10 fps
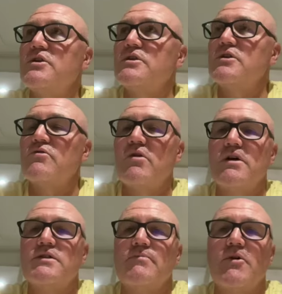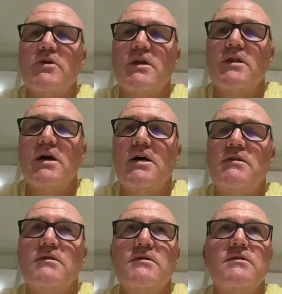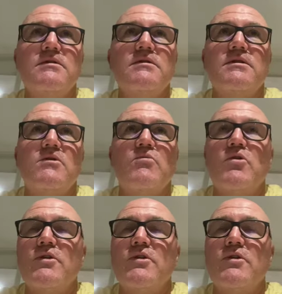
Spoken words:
just across the parking lot. No more